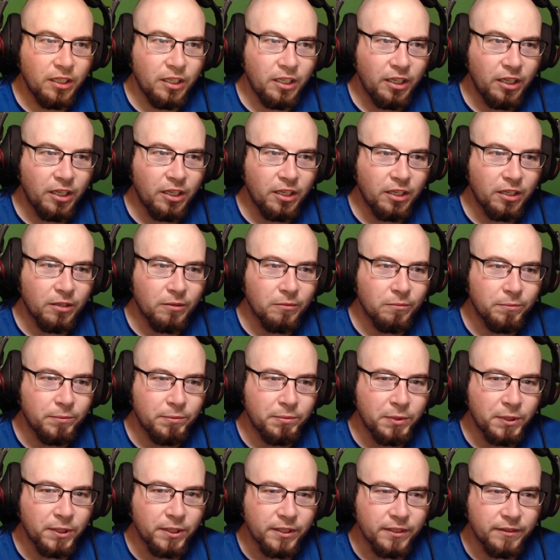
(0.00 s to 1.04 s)

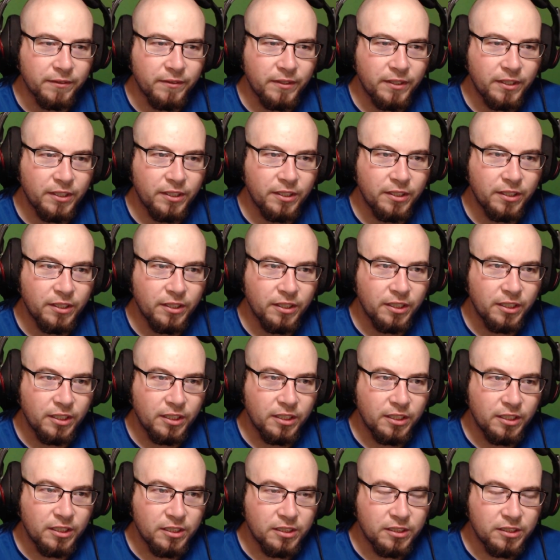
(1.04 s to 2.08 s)
But
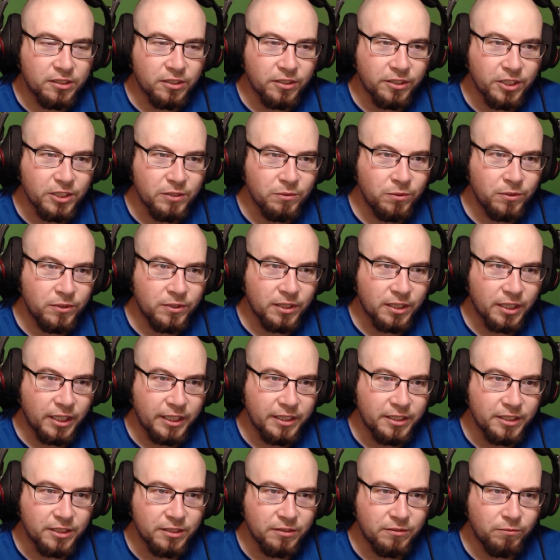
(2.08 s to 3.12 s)
so this one, I
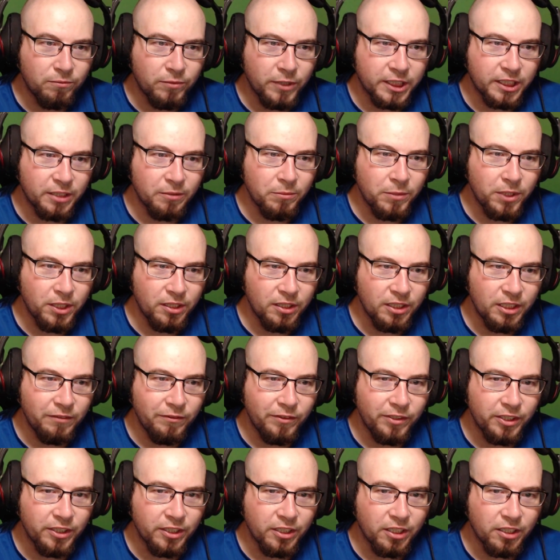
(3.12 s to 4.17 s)
just recommend
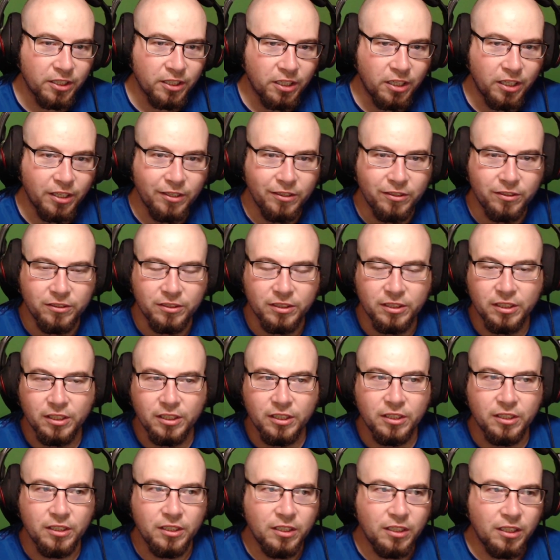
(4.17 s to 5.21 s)
leaving it on auto,
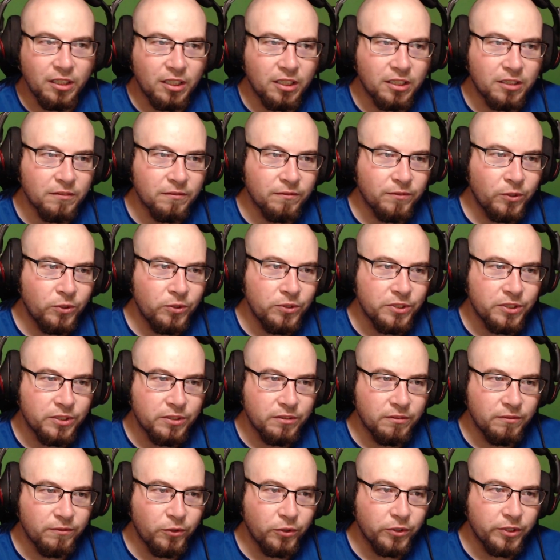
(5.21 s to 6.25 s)
on
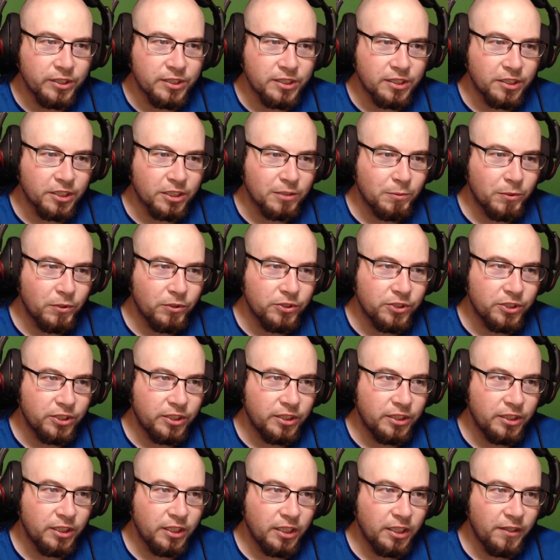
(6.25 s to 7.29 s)
focus and
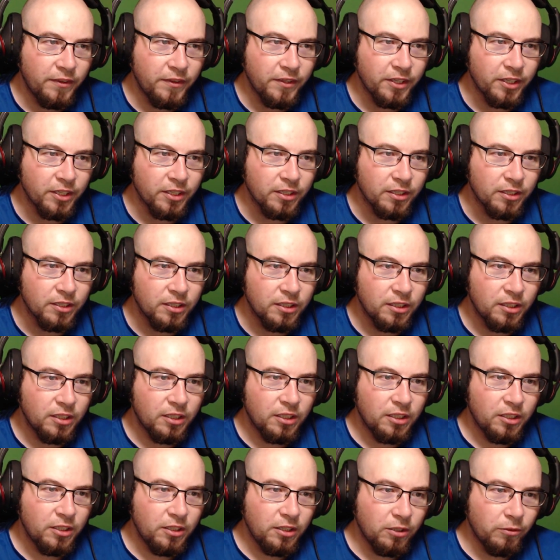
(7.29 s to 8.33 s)
exposure, and then
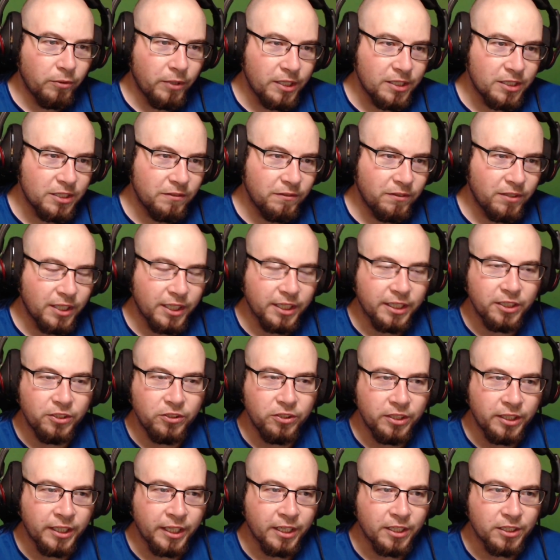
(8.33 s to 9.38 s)
the rest of it you
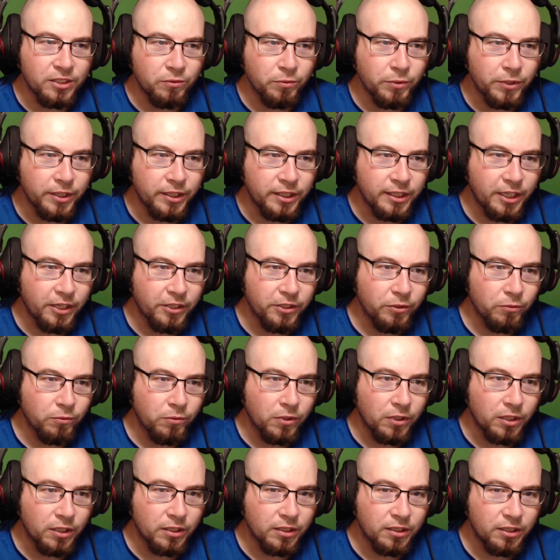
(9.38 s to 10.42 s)
can kind of tweak how you
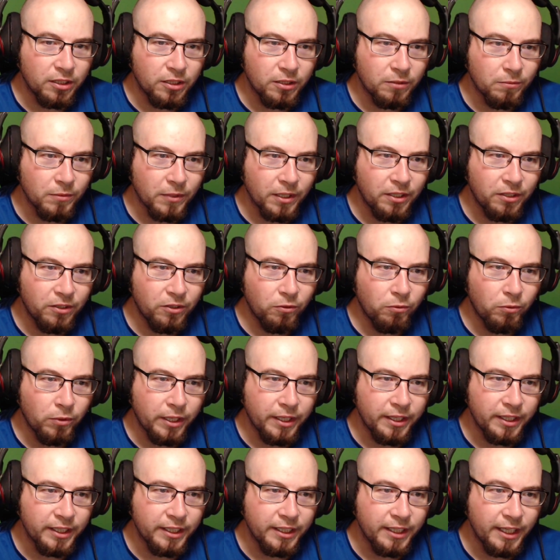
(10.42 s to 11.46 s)
want. I don't know why
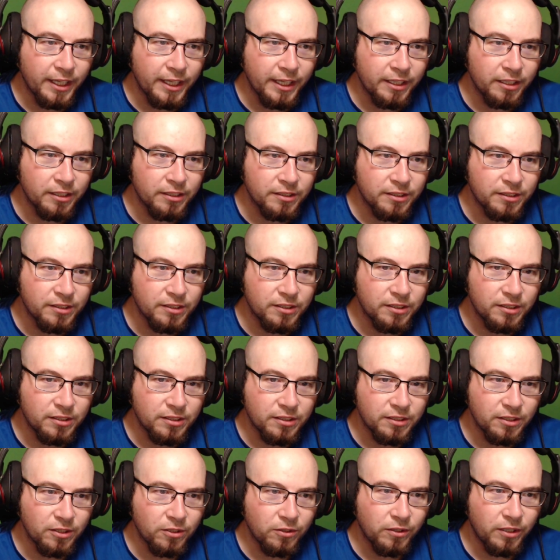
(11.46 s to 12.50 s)
the gain is
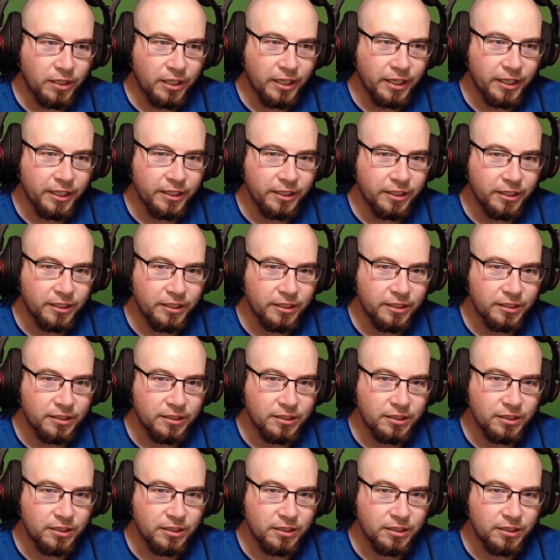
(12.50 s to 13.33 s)
so high on it.